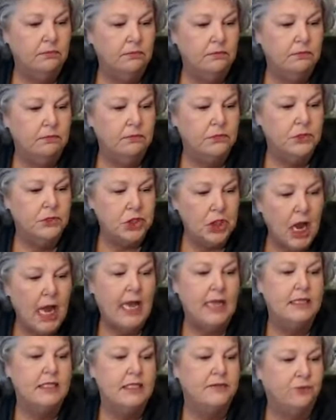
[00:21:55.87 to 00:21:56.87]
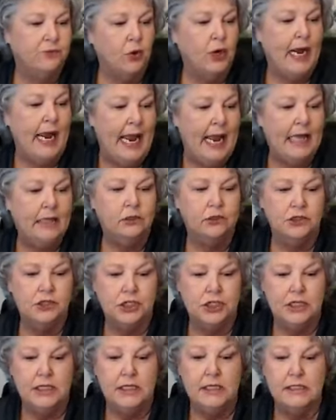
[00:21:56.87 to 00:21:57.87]
shots for
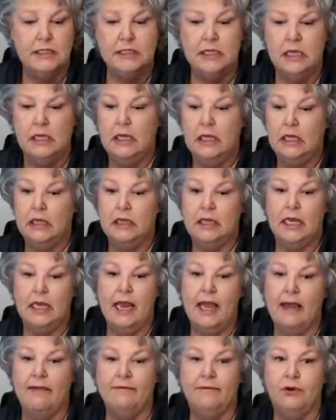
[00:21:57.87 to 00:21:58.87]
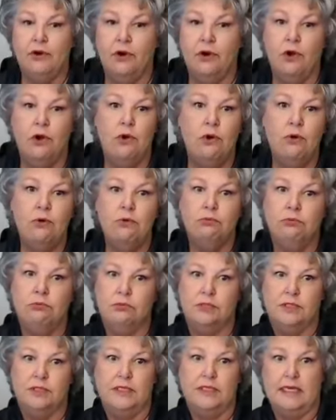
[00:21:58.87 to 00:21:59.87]
allergies that have their own
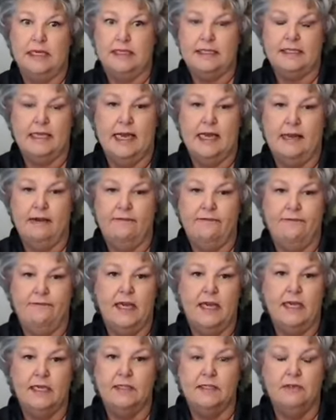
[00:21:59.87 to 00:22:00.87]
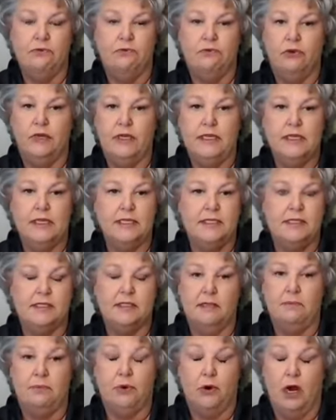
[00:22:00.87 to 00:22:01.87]
set of side effects and risks
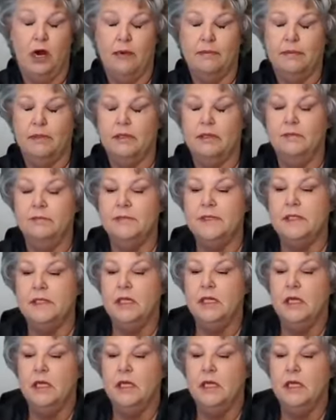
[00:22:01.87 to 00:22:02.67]
and problems.